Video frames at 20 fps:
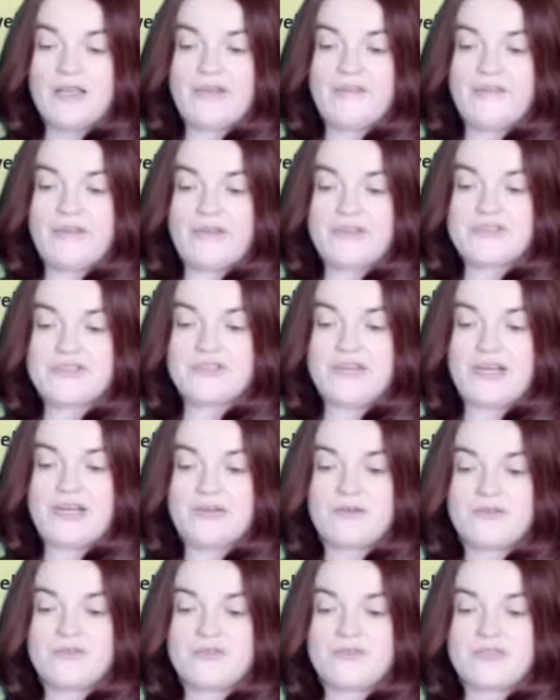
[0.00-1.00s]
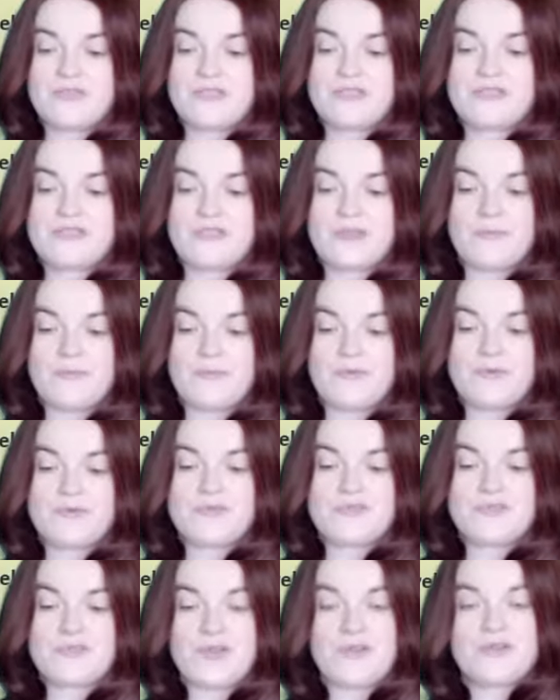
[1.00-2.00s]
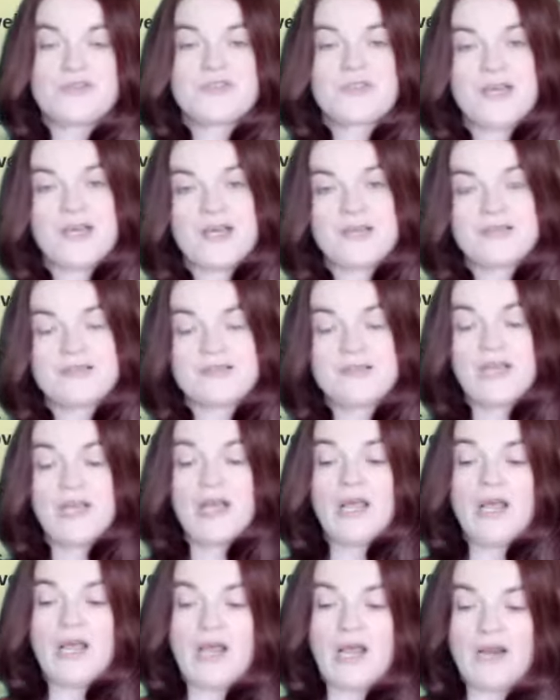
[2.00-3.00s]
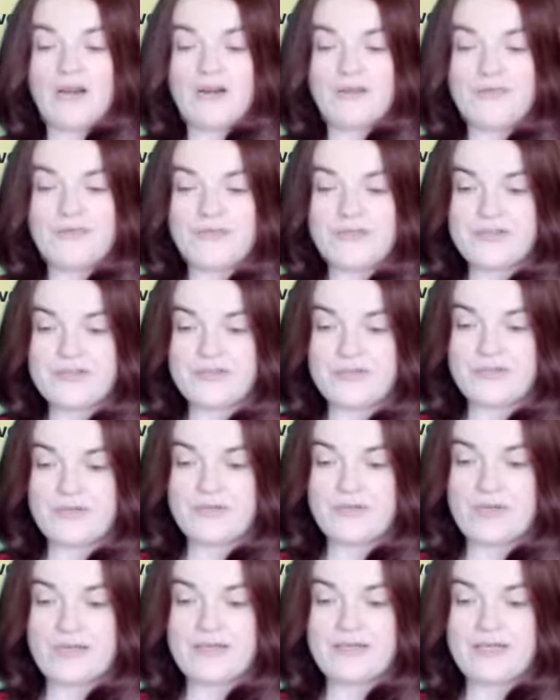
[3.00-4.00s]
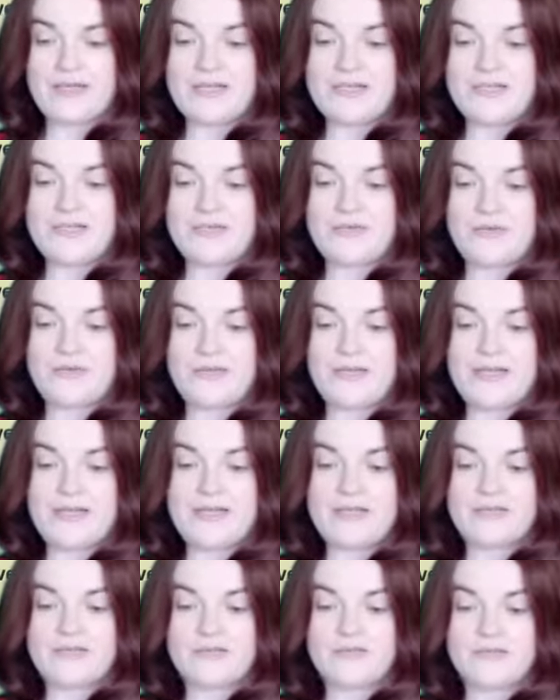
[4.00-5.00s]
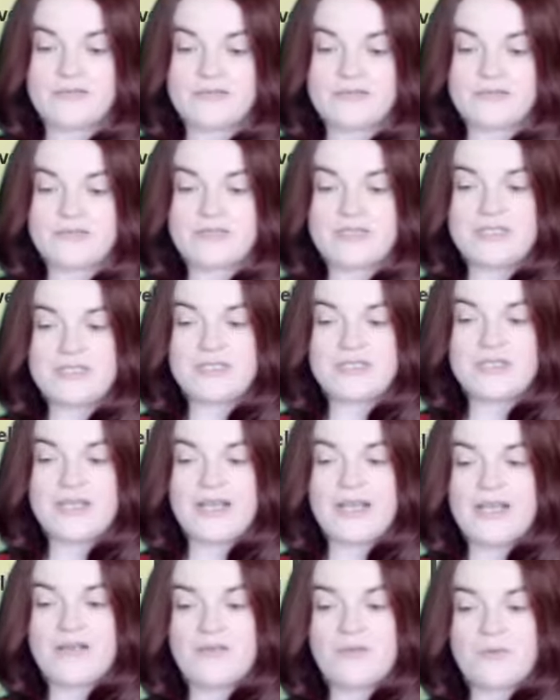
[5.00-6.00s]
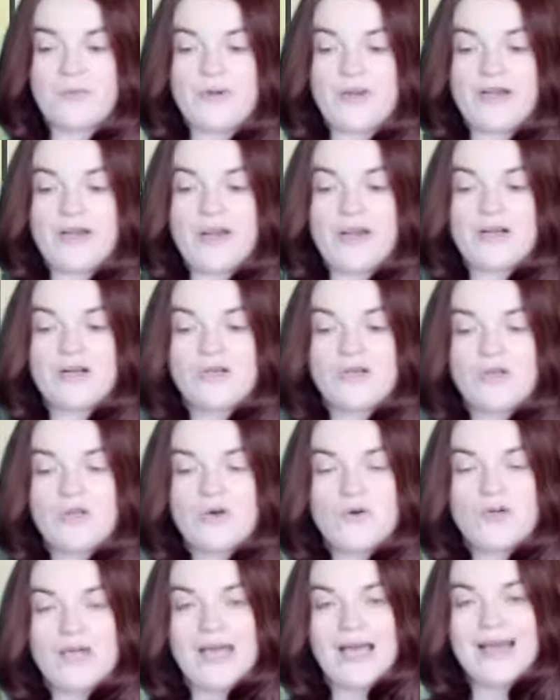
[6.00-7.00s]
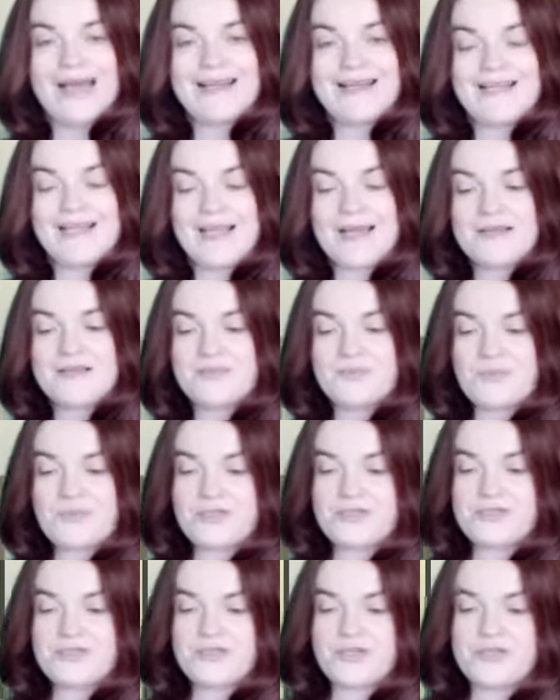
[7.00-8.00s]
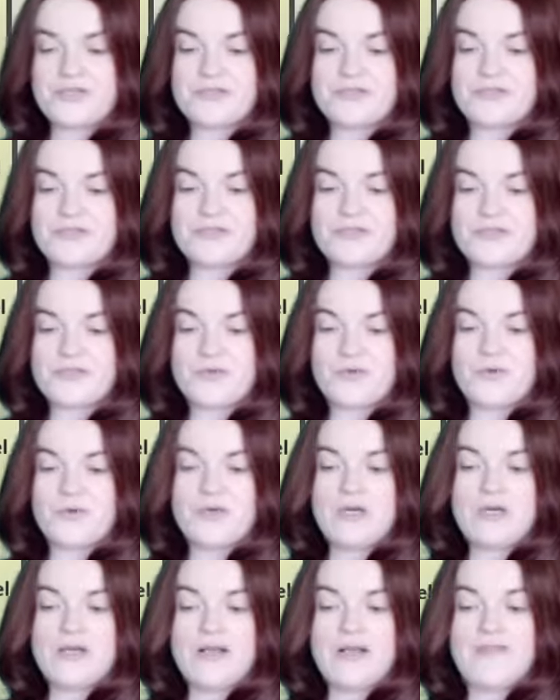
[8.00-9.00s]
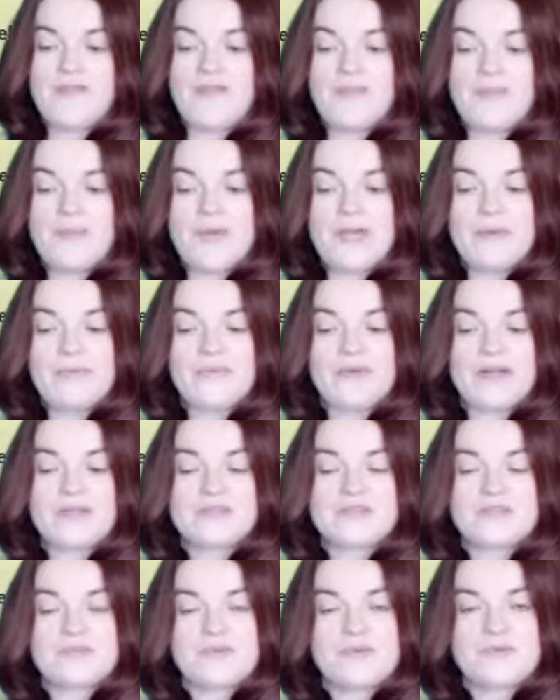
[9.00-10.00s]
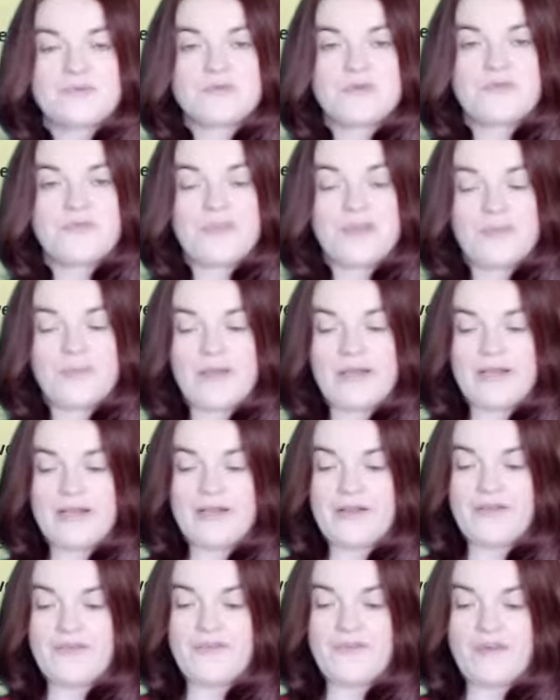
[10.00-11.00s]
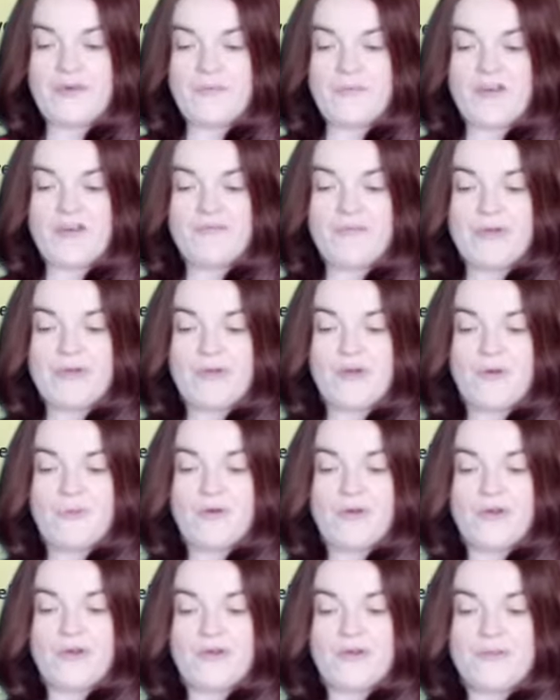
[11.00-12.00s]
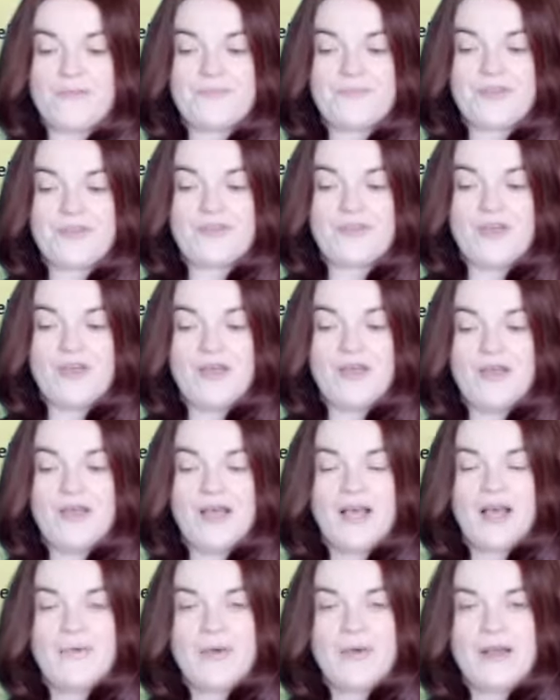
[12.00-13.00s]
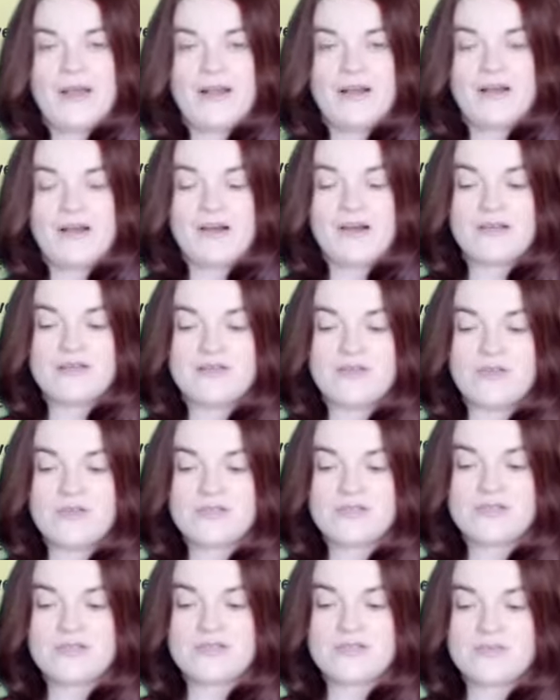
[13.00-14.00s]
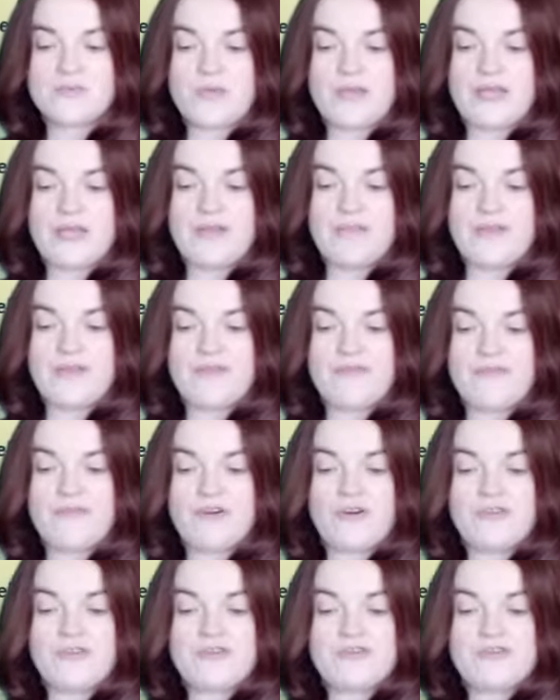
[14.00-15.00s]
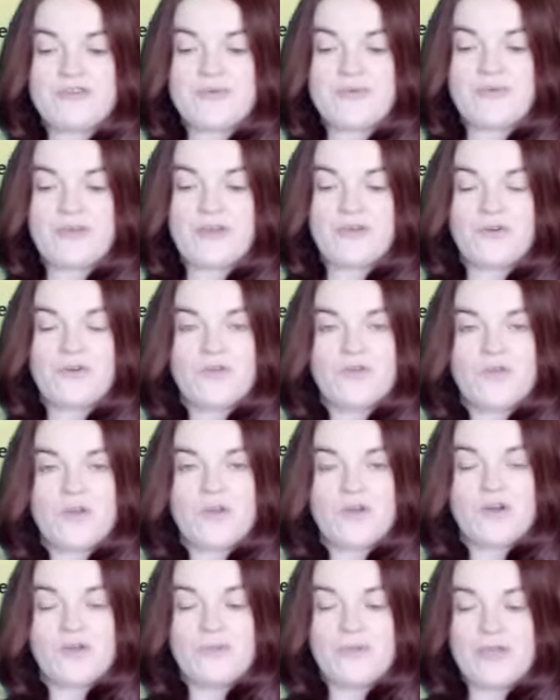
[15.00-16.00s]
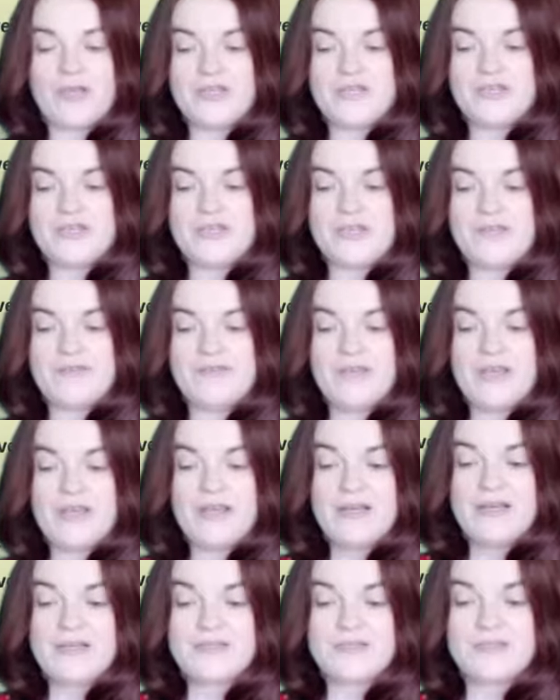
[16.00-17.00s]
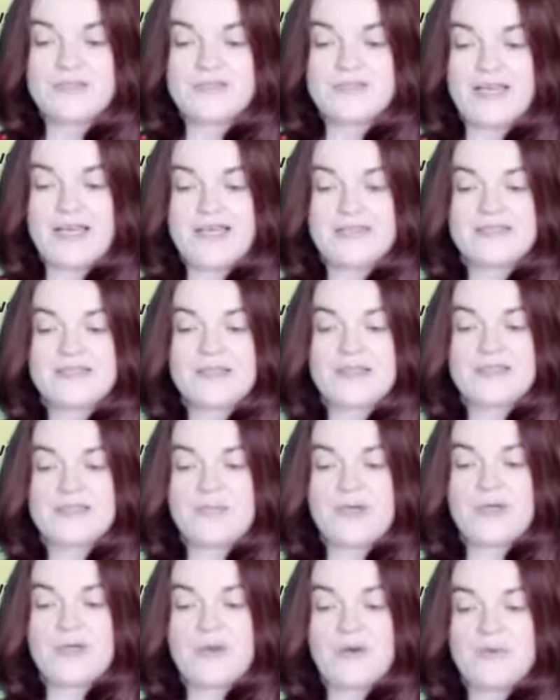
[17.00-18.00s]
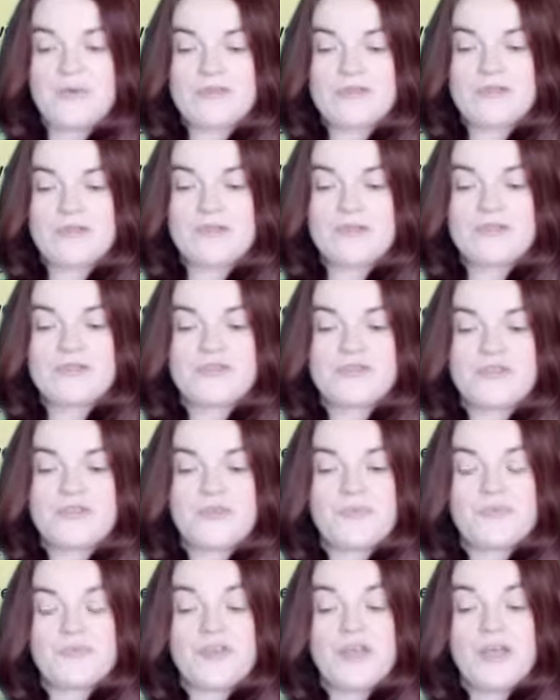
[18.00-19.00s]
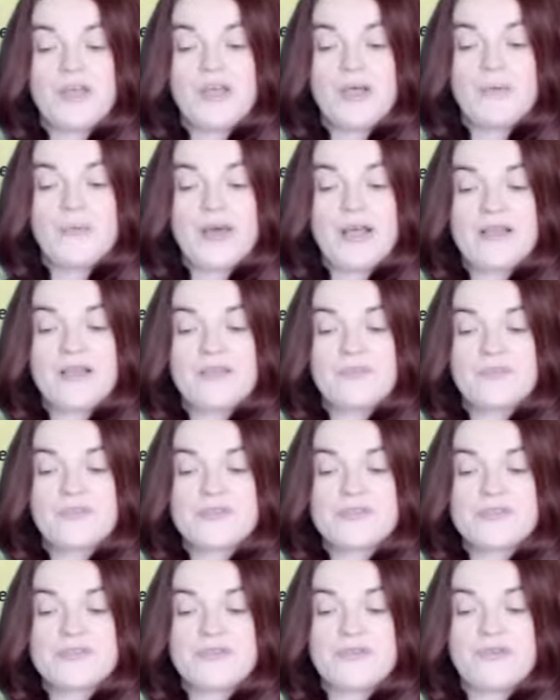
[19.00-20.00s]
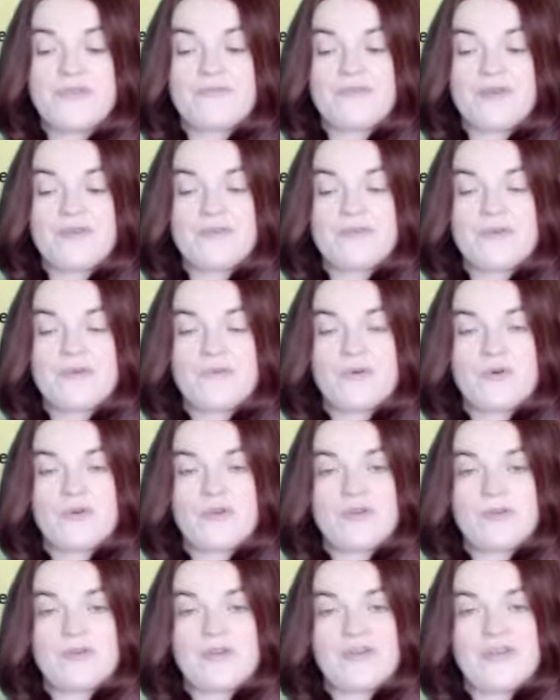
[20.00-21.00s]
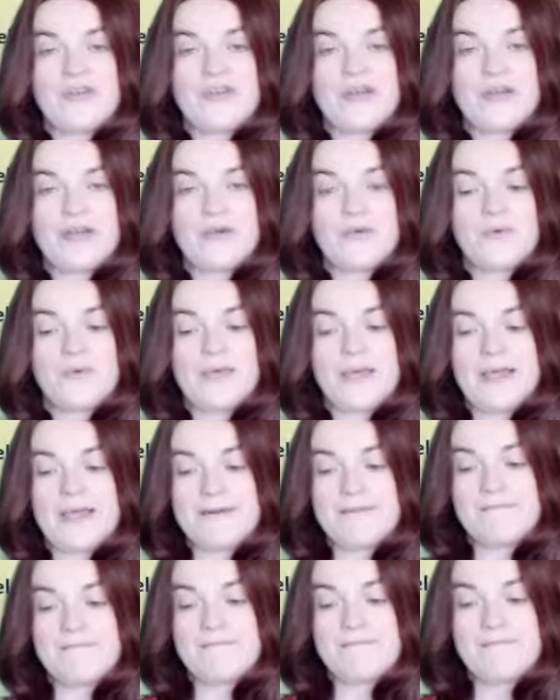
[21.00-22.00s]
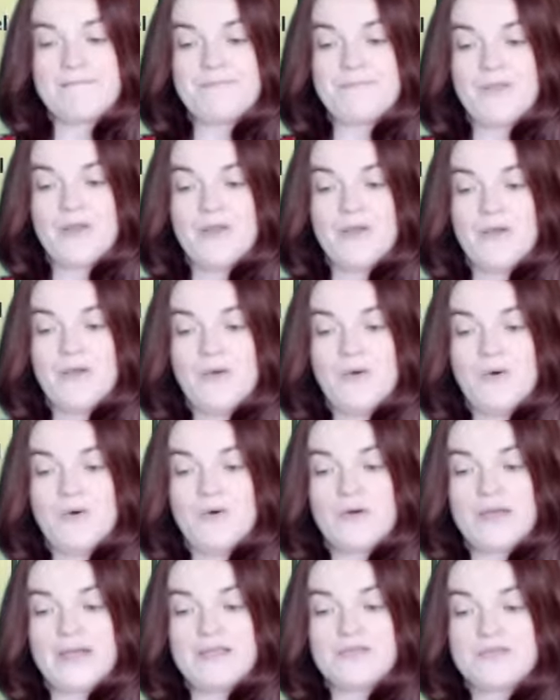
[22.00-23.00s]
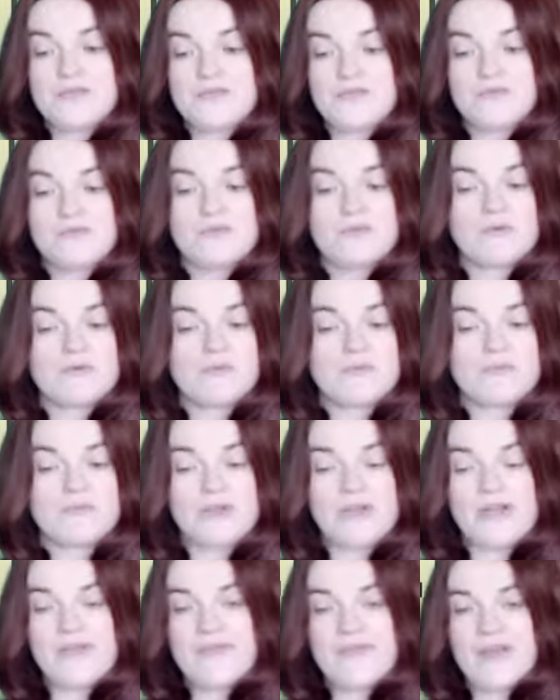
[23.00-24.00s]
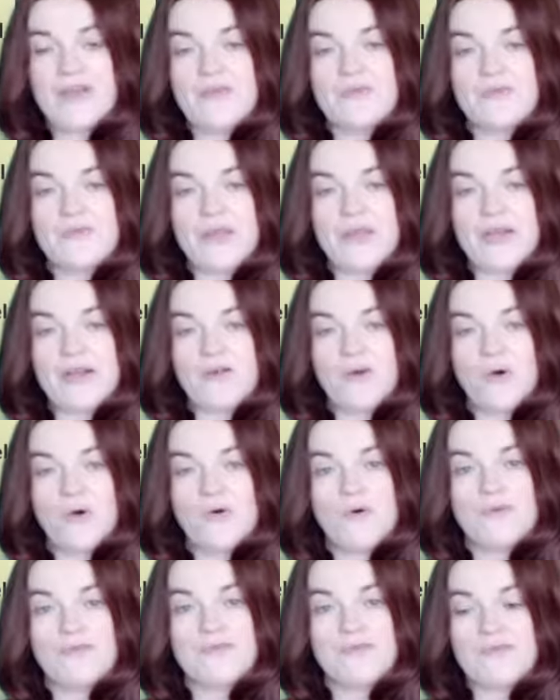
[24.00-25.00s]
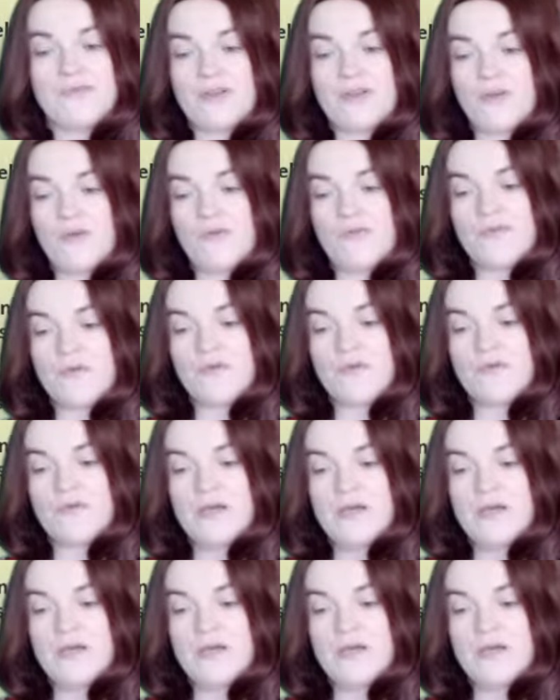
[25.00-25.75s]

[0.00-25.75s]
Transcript: Fitzgerald uses symbols such as artificial and natural light, Dr. T.J. Eichelberg, a clock, and Gatsby's shirts to show that the main principles of the American dream have become corrupted. America has lost its way and therefore the dream can no longer be achieved. Society has become consumed by the pursuit of nothing more than material gain. Okay, so brief outline of the novel.